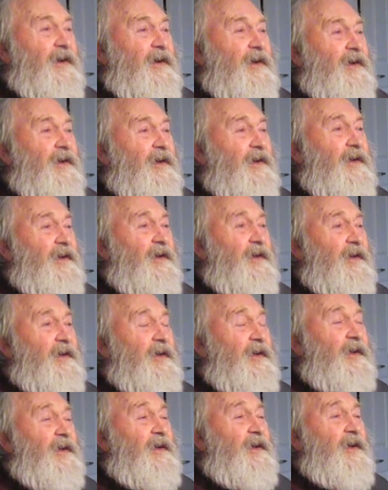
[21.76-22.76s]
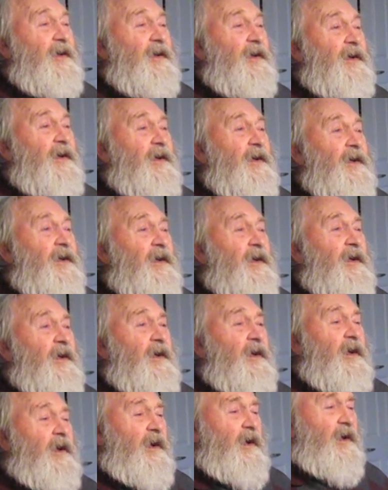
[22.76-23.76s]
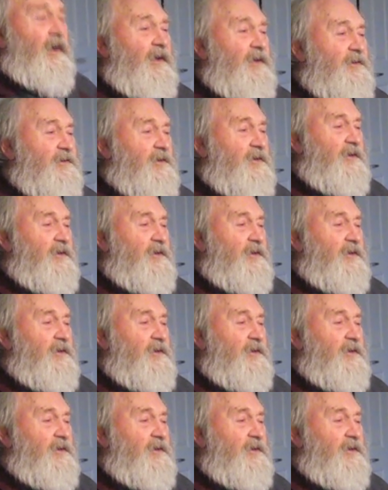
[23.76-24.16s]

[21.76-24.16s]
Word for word: today? How old are you? Uh,